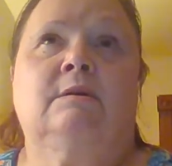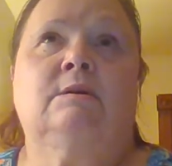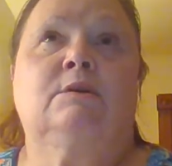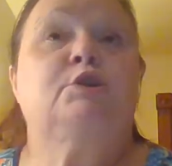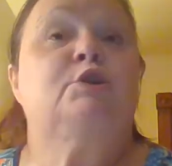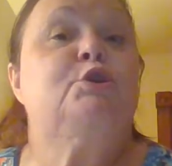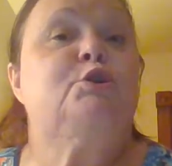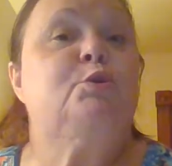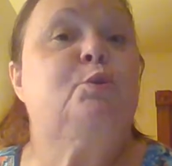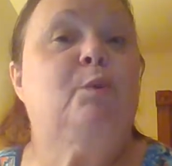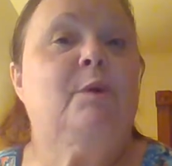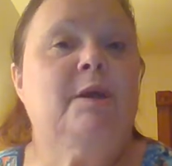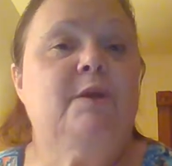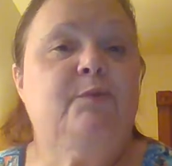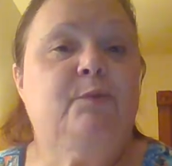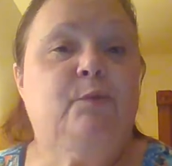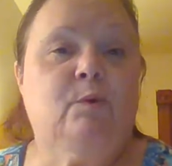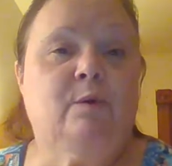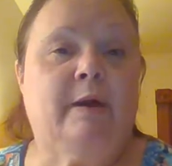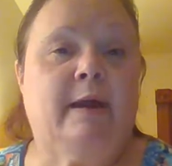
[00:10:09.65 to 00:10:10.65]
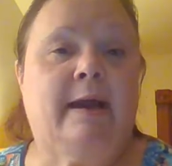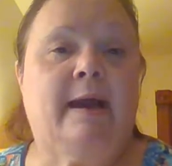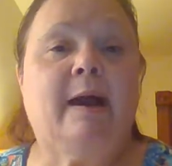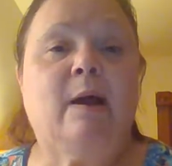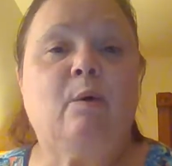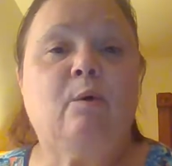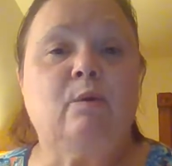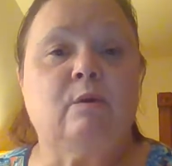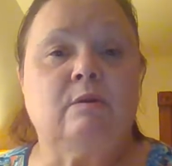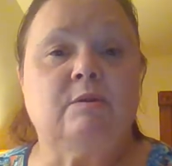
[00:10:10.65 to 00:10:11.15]
to 24
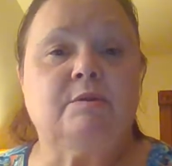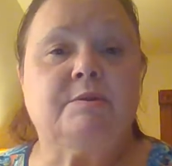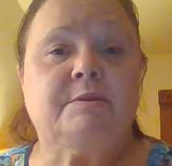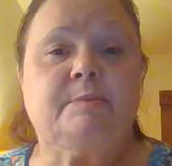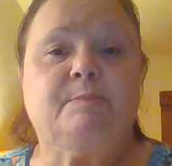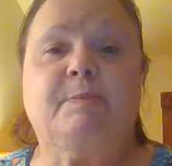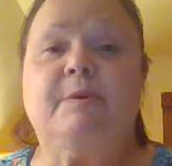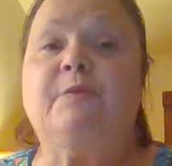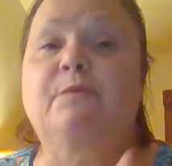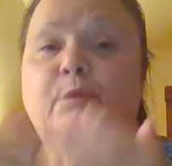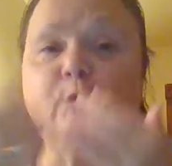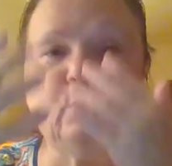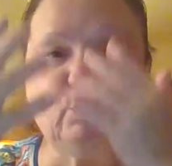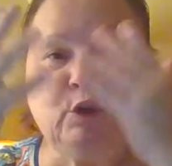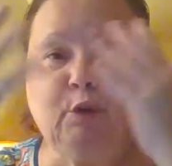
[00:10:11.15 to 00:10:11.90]
hours before